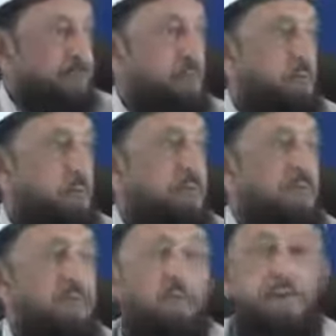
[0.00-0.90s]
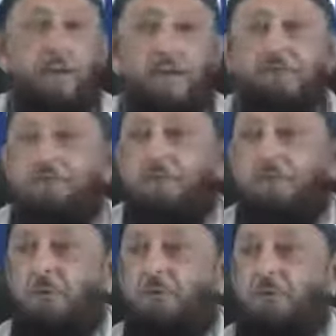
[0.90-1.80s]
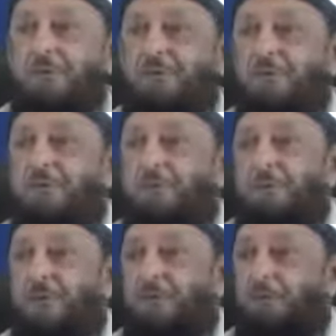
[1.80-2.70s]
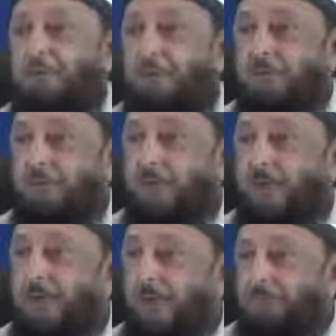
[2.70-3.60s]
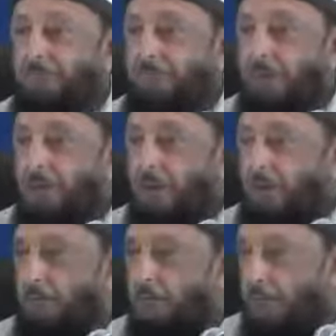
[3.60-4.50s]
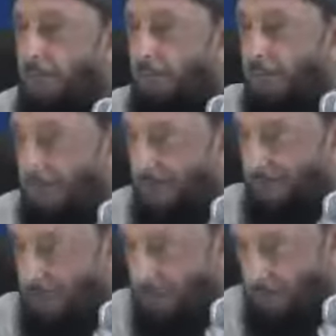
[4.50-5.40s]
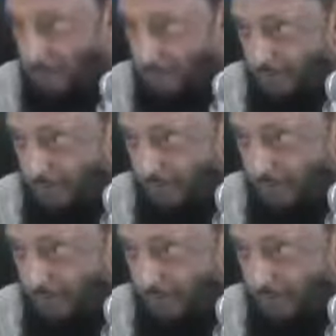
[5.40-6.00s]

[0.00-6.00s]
And so women don't have to be obedient to their husbands. Wake up to the modern world. Which one?